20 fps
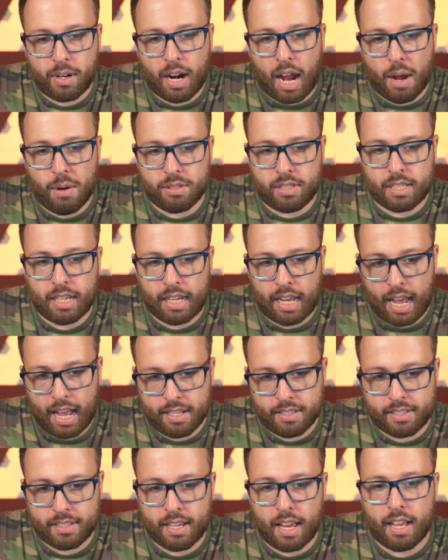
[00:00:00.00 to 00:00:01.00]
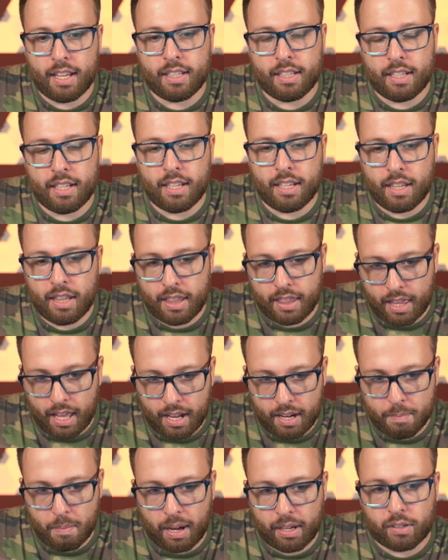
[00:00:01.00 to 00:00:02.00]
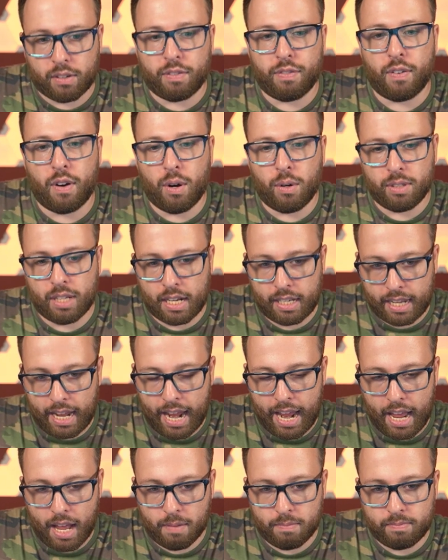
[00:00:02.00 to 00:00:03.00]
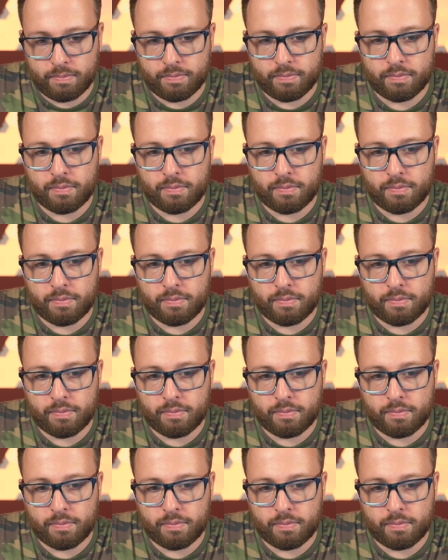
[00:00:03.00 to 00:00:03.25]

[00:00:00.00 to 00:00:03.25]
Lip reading: I would say headset, then microphone, then cam.